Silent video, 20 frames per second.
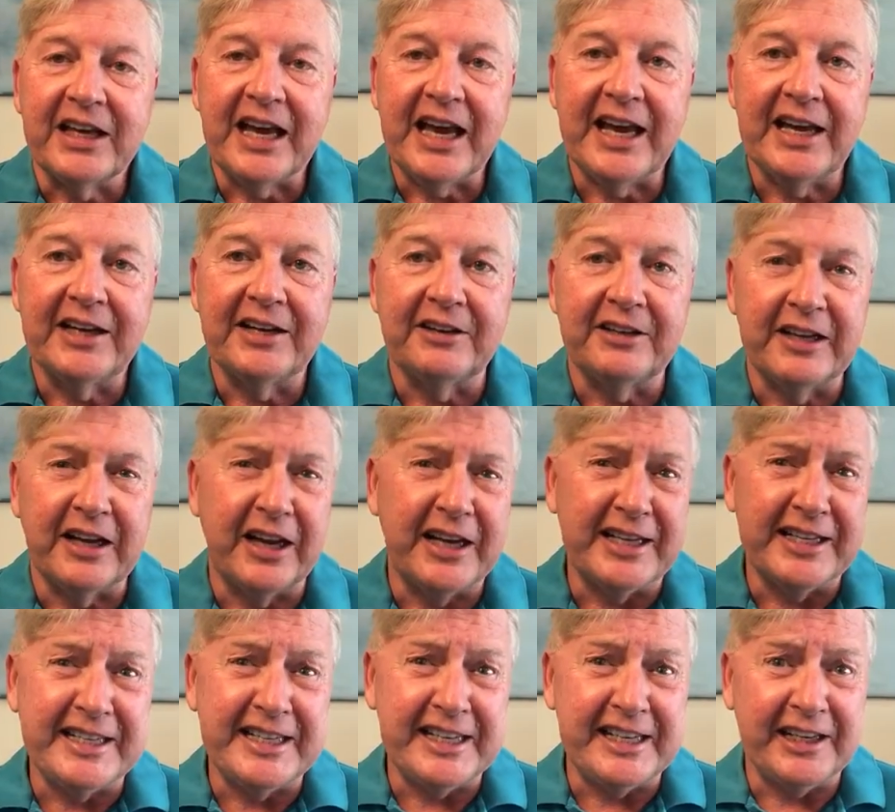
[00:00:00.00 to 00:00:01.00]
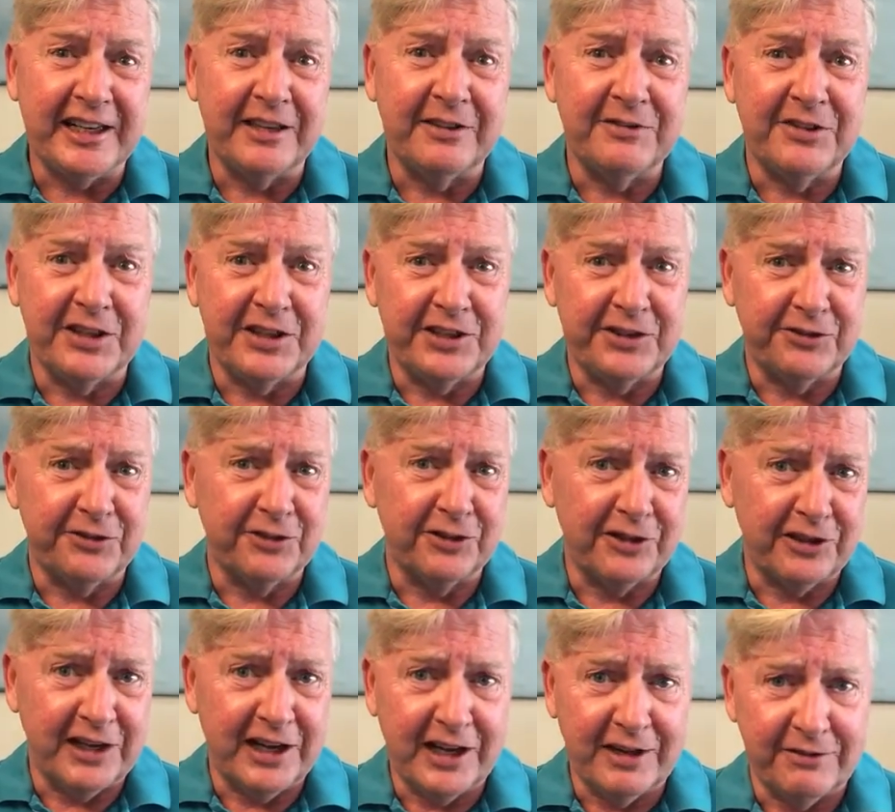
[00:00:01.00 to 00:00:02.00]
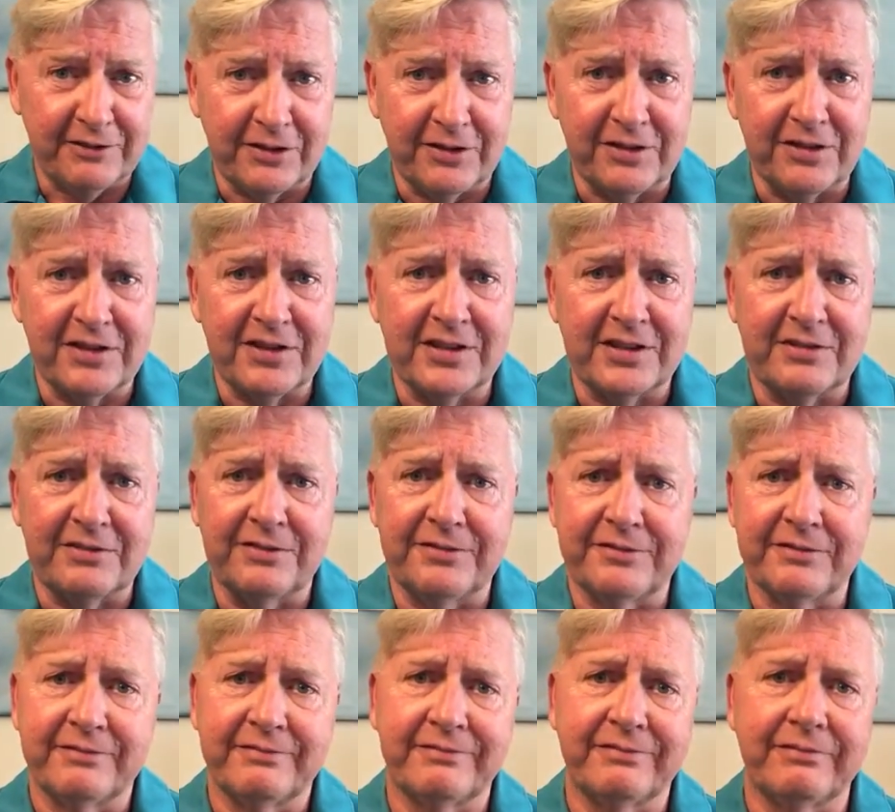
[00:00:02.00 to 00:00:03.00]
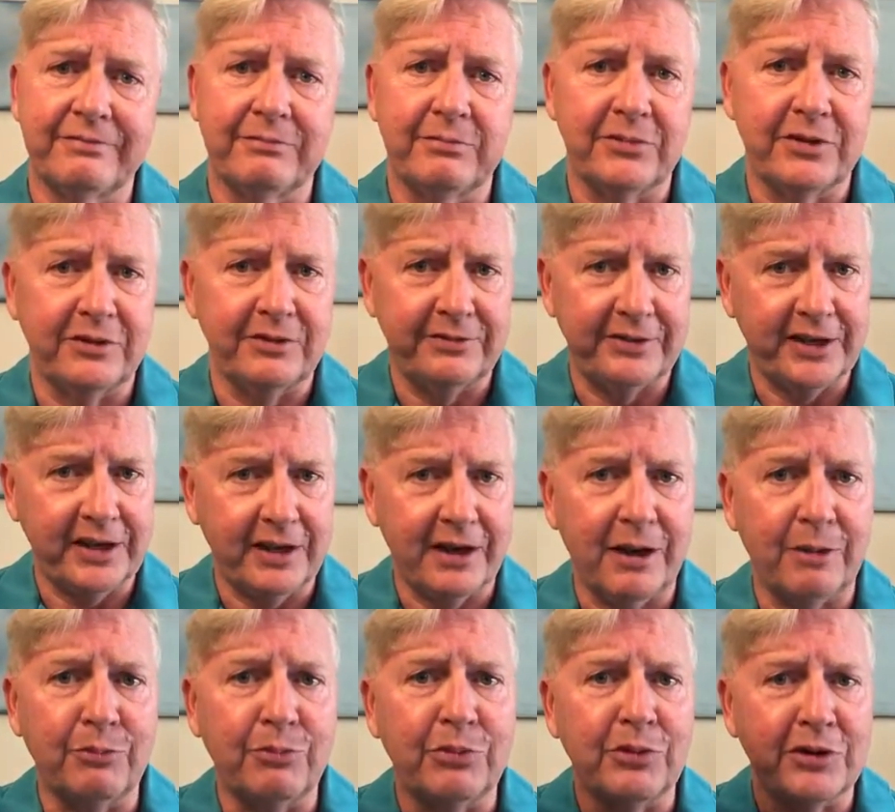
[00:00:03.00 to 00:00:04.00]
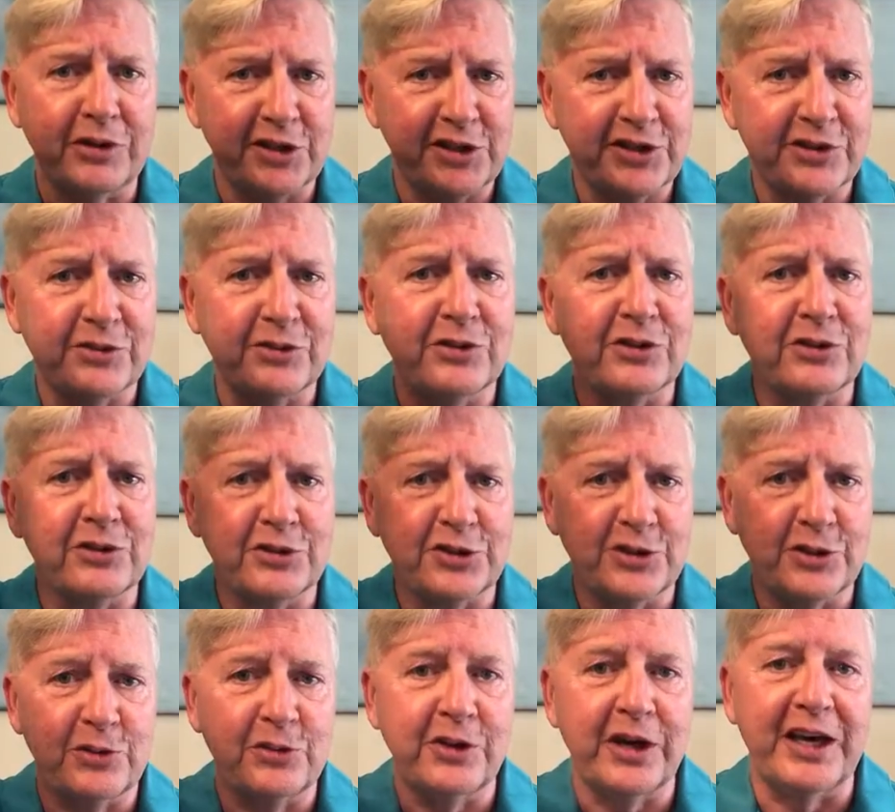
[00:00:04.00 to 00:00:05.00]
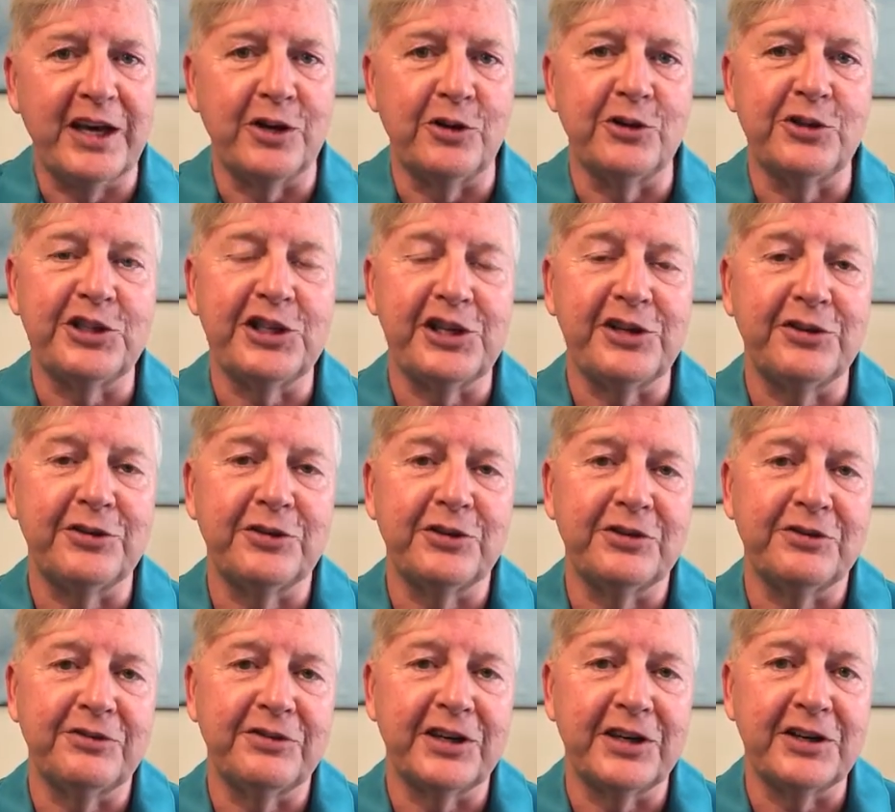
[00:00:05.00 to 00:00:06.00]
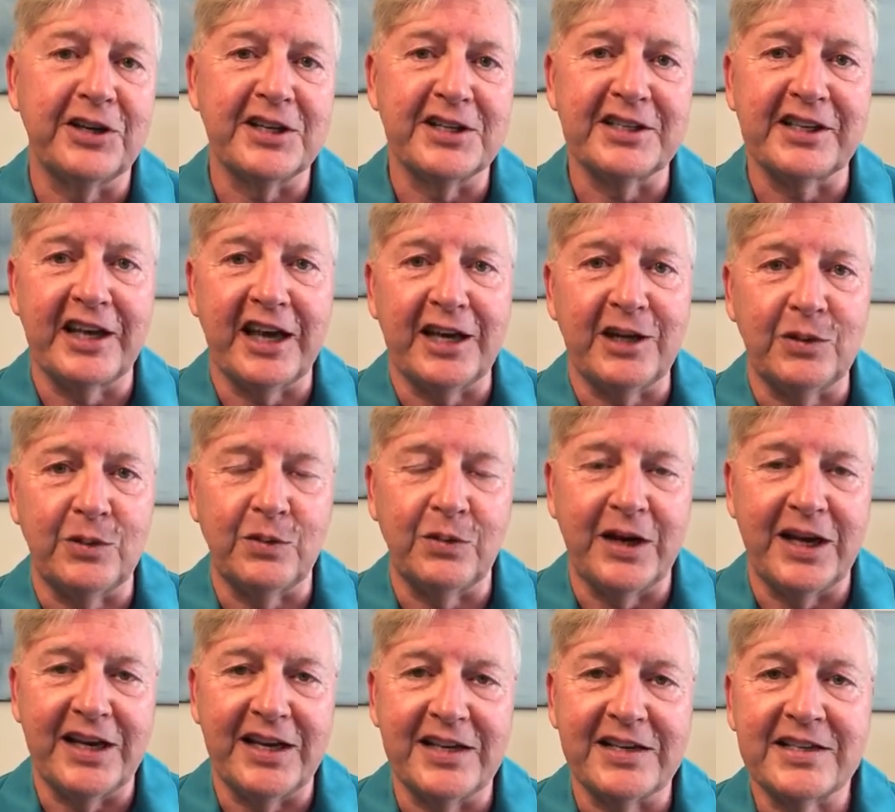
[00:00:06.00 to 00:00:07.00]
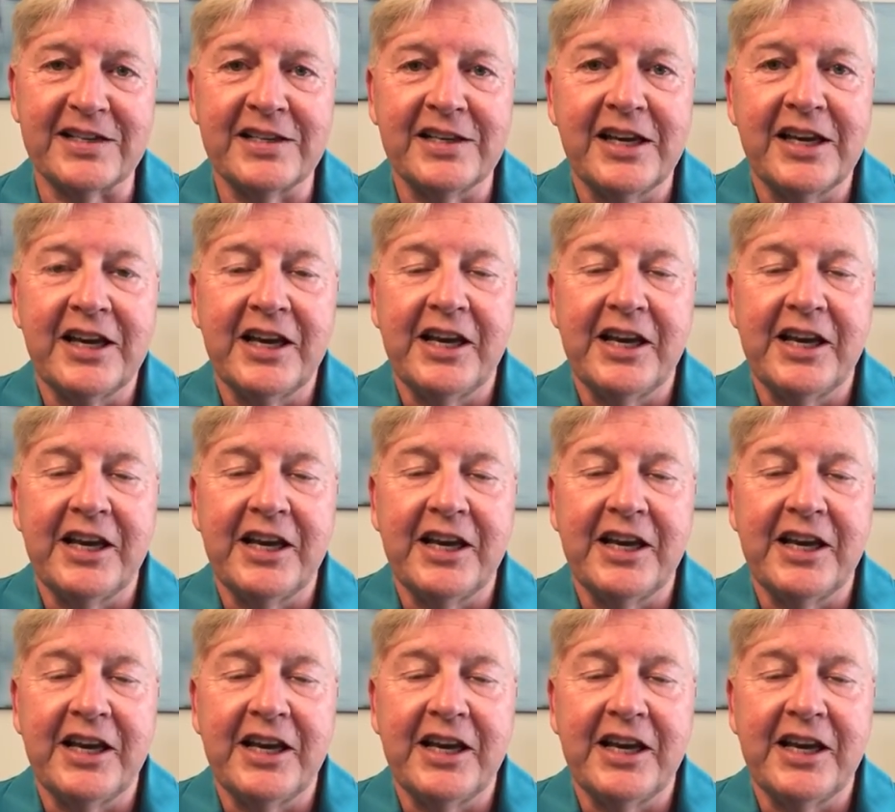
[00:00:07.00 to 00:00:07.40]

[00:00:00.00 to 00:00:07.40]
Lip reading: had an idea of the different levels of moving upwards through your soul energy, through the various gateways,